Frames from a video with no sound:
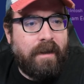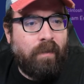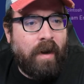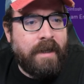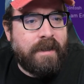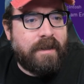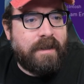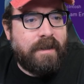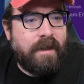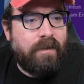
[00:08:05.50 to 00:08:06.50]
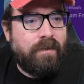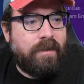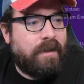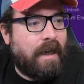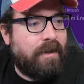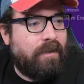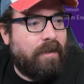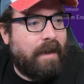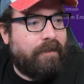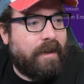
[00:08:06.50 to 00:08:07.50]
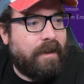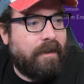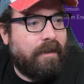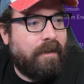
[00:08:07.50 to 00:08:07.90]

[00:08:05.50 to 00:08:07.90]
why is that still Daniel Levy?